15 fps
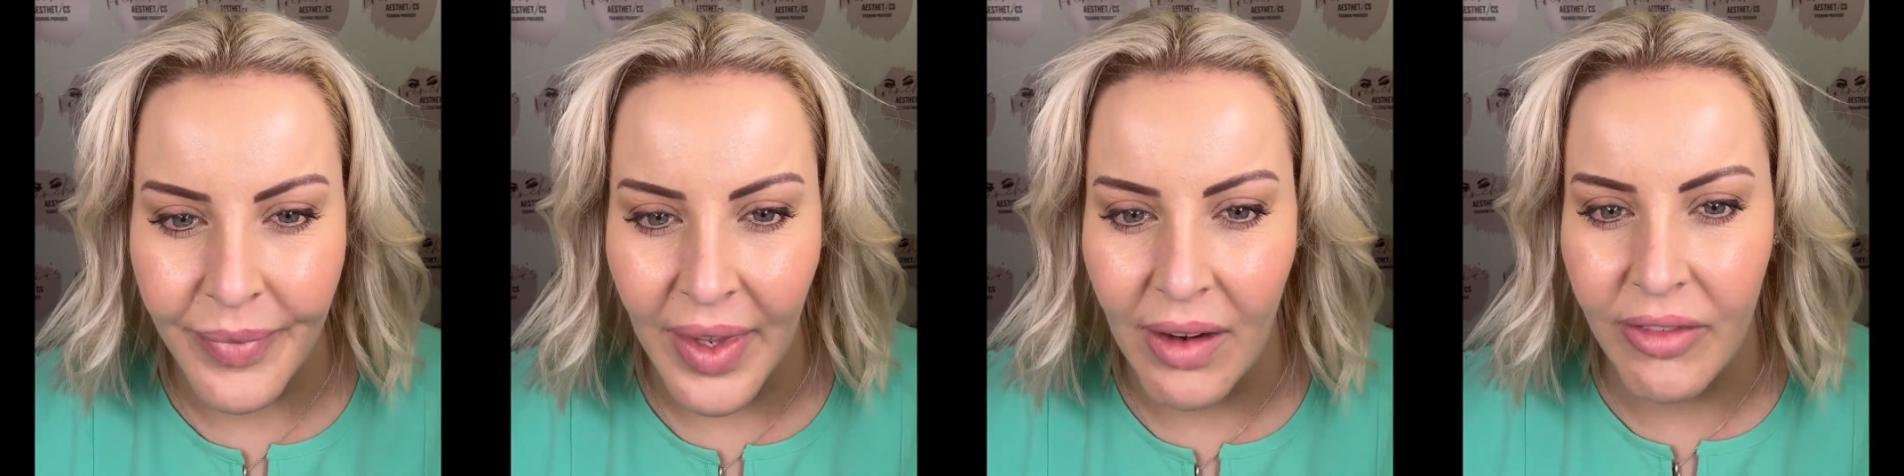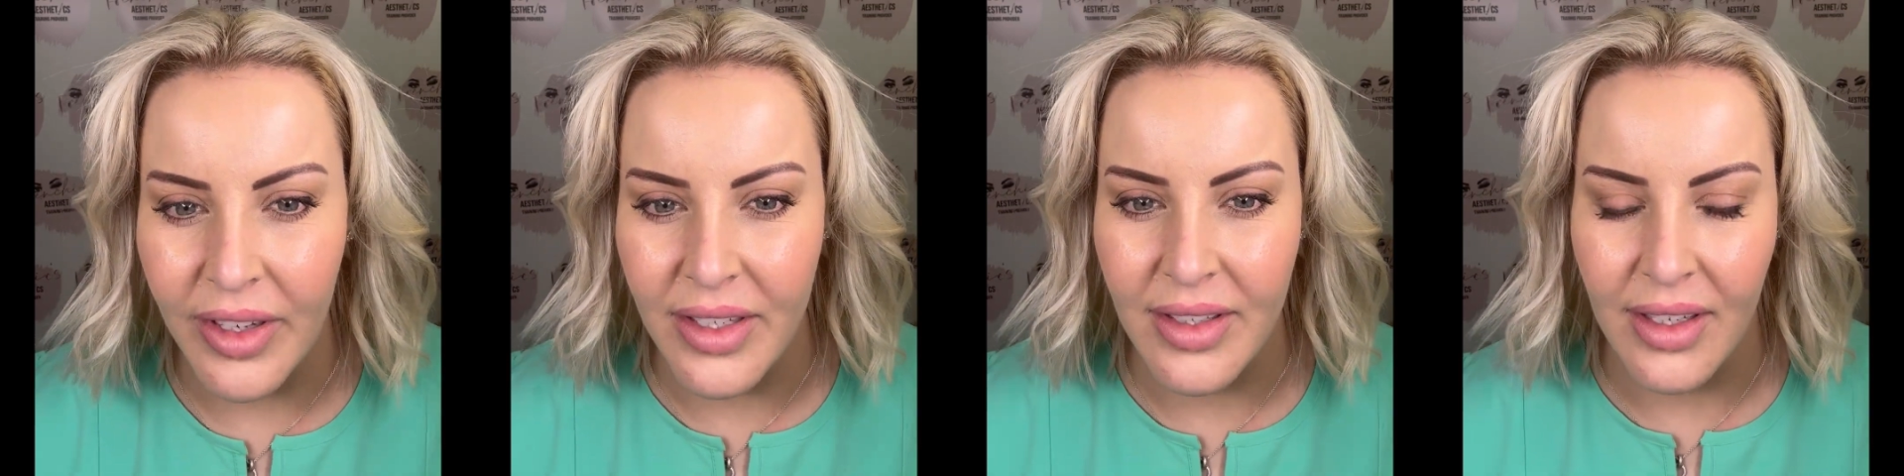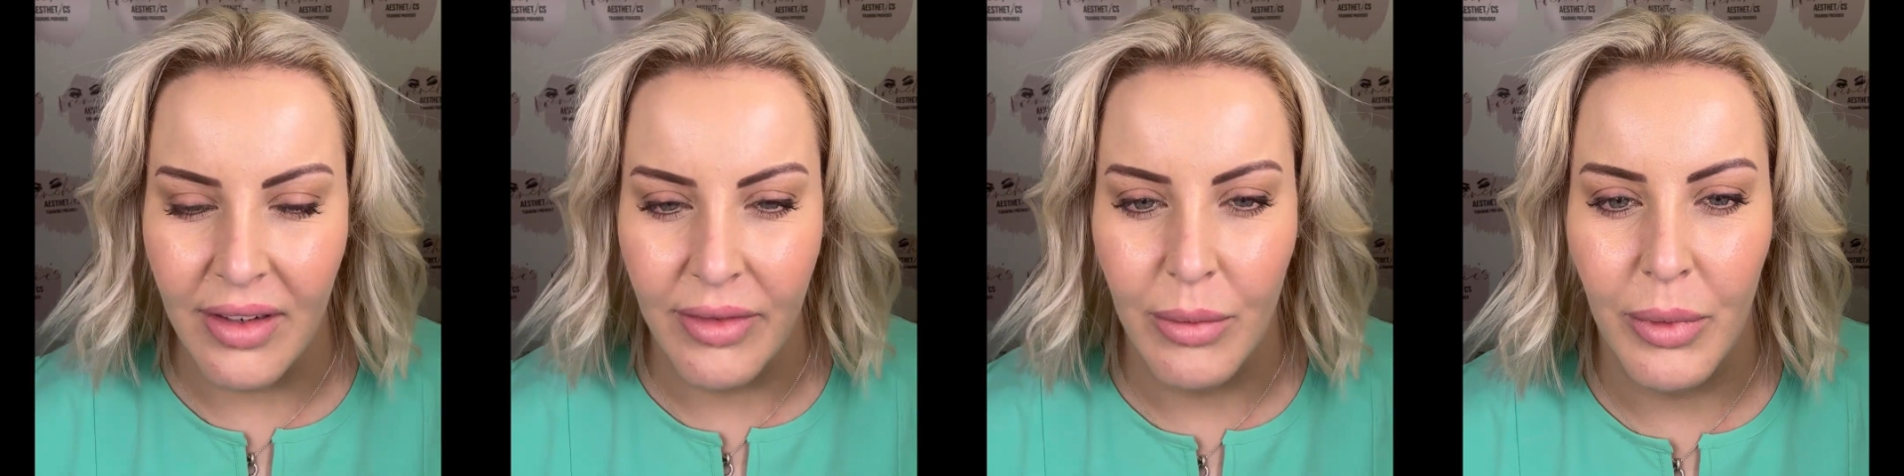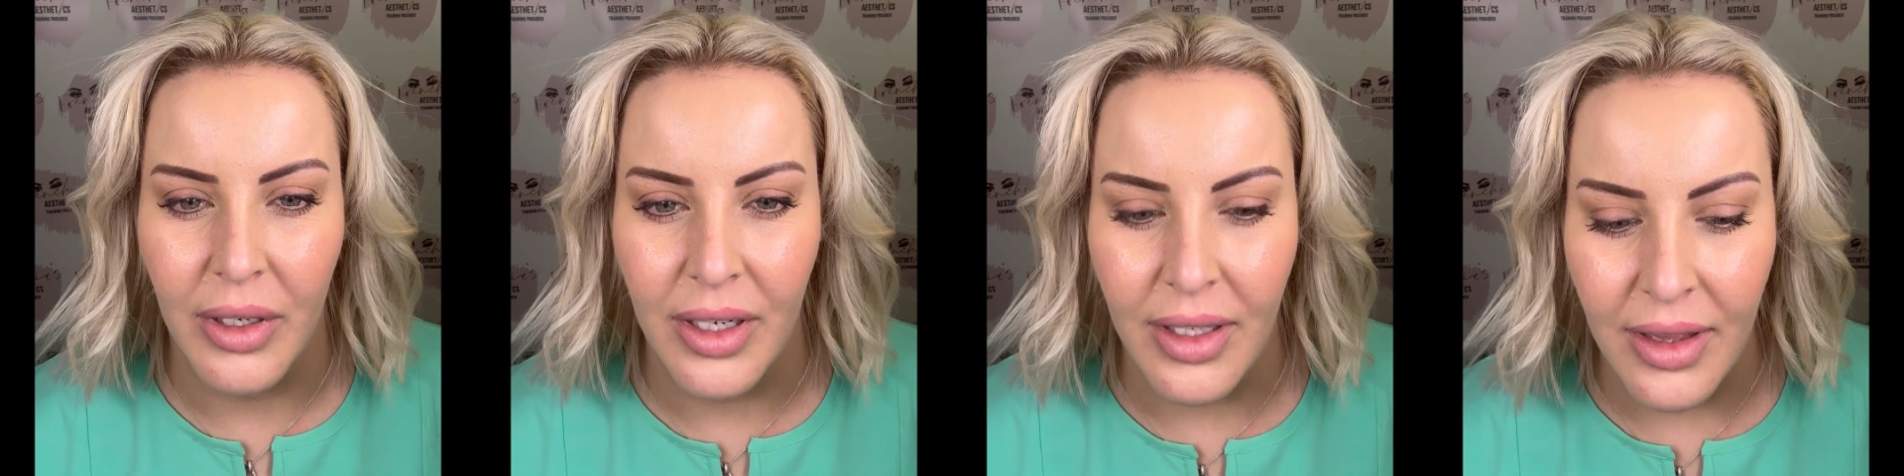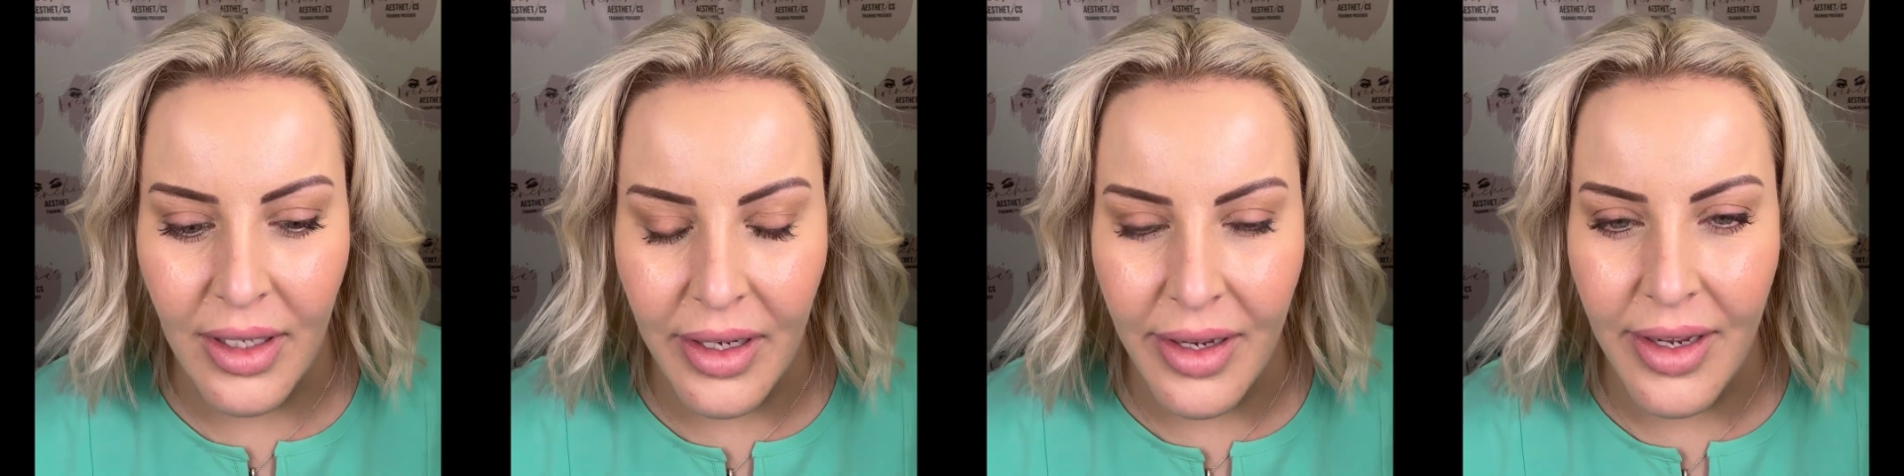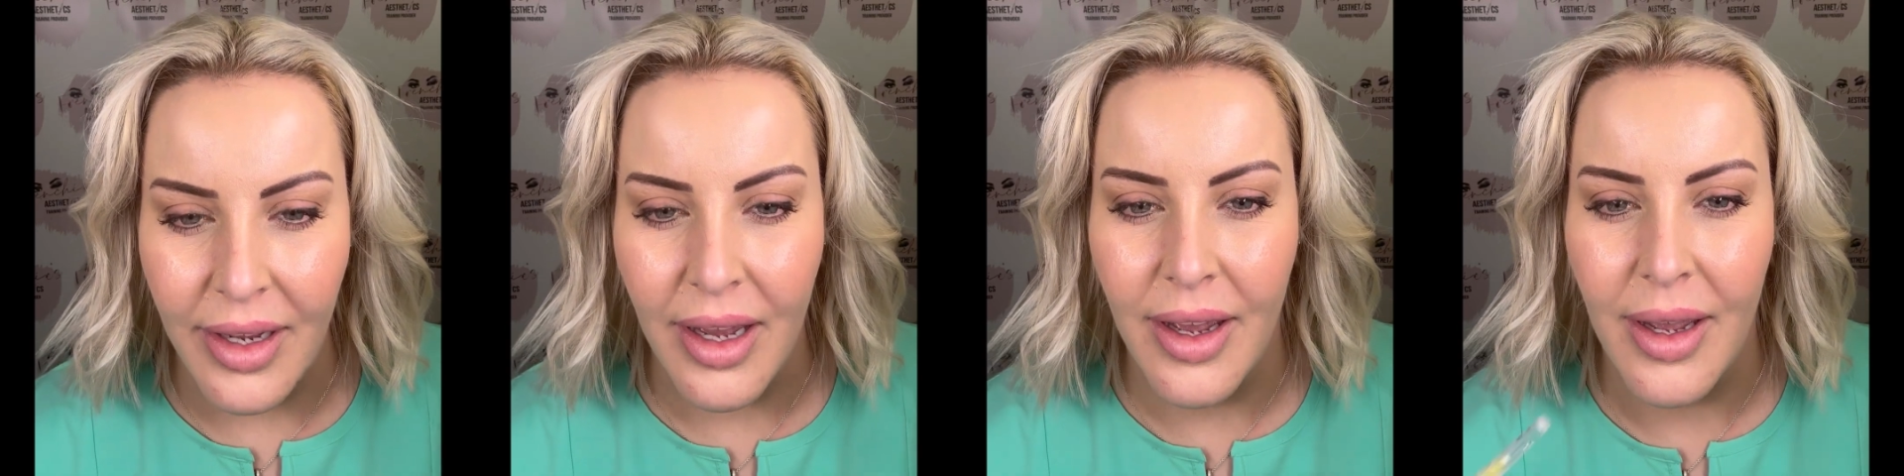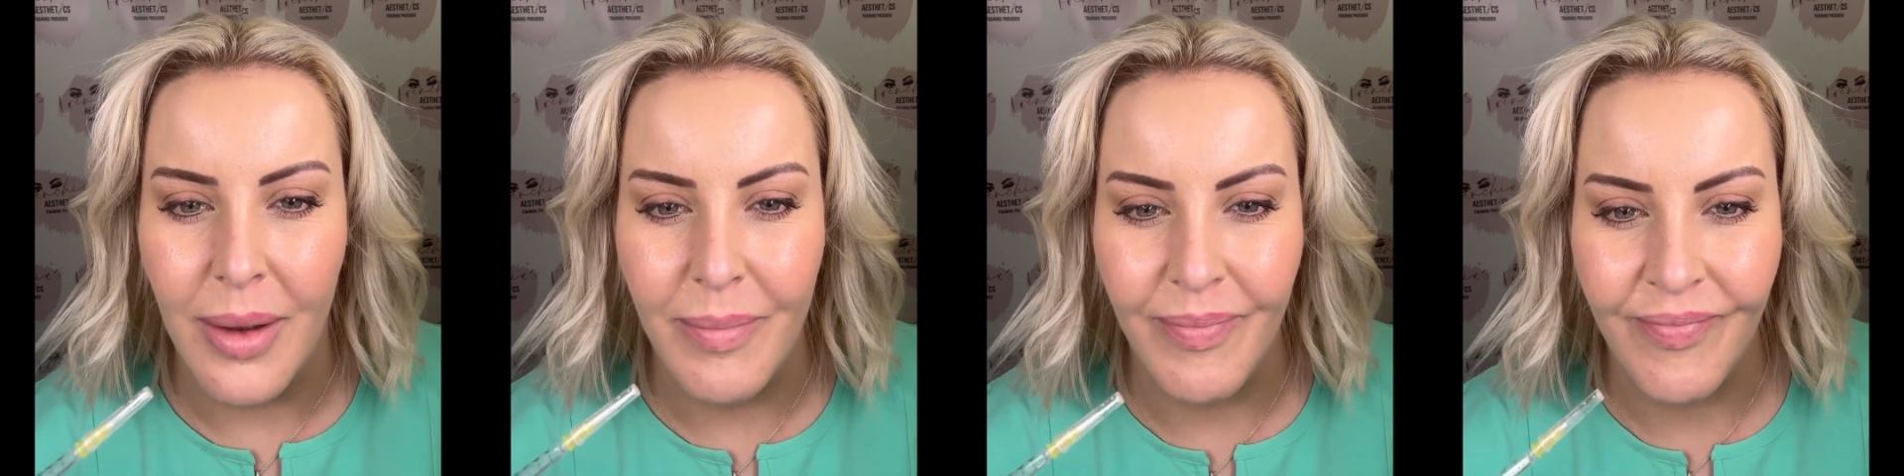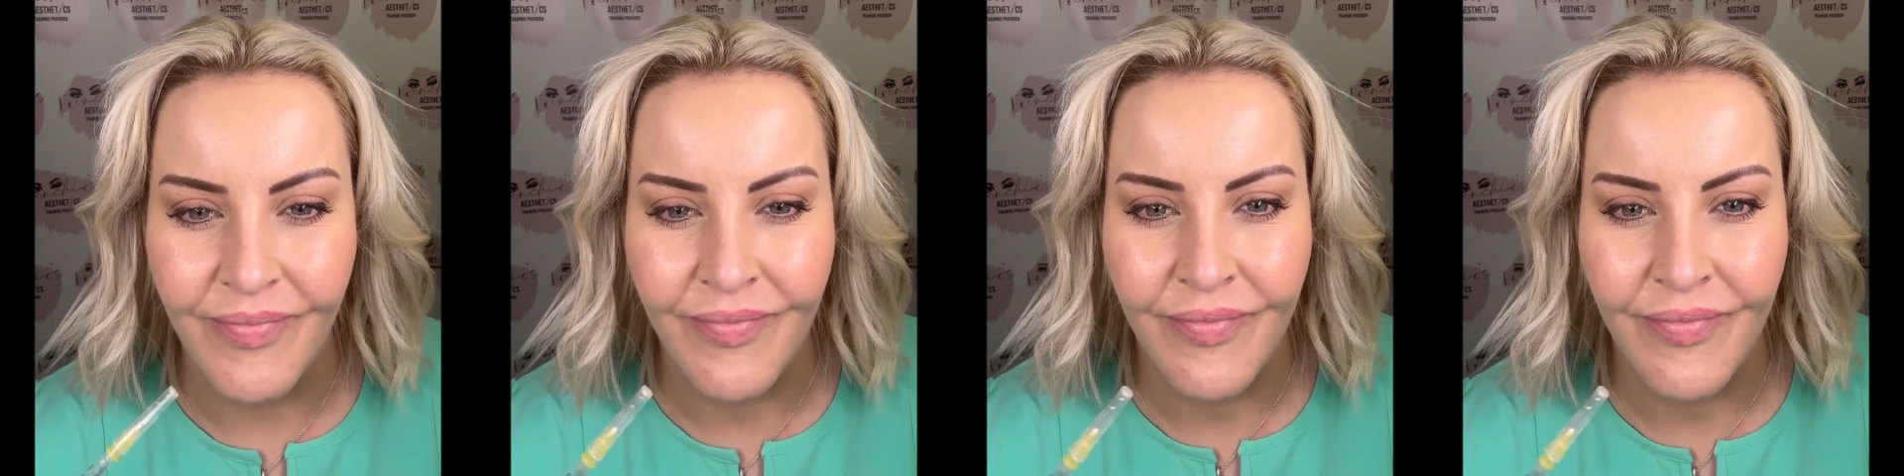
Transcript: Obviously, if they're wanting the